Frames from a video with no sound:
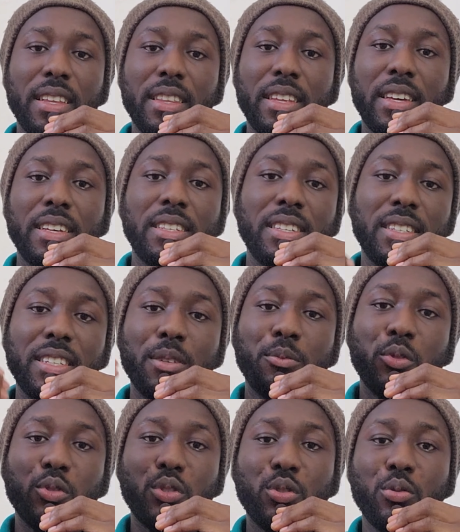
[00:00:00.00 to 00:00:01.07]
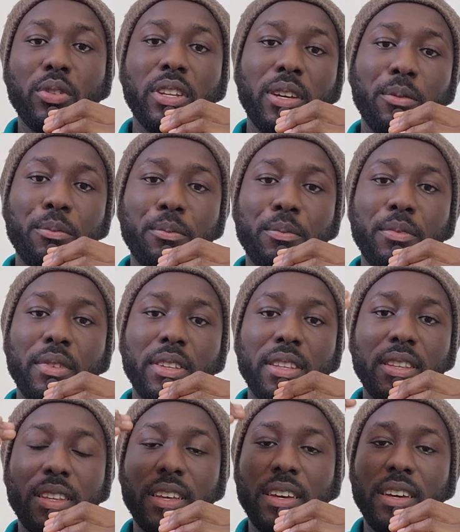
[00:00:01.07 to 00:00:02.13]
the system will show them
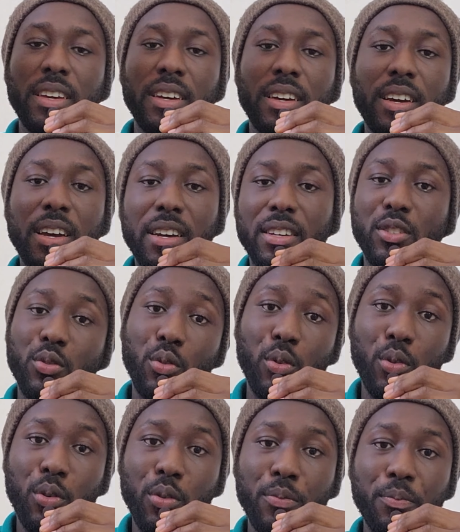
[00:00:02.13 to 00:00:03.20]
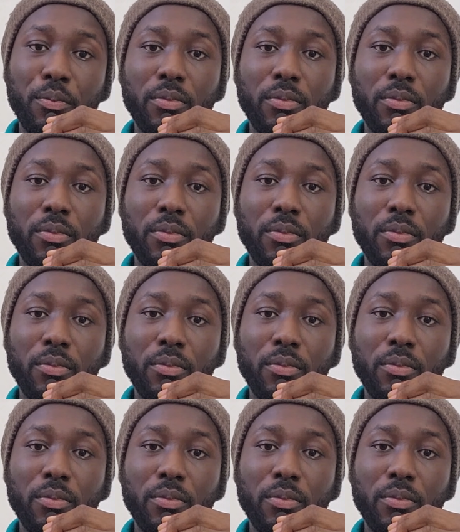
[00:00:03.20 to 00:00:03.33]
their score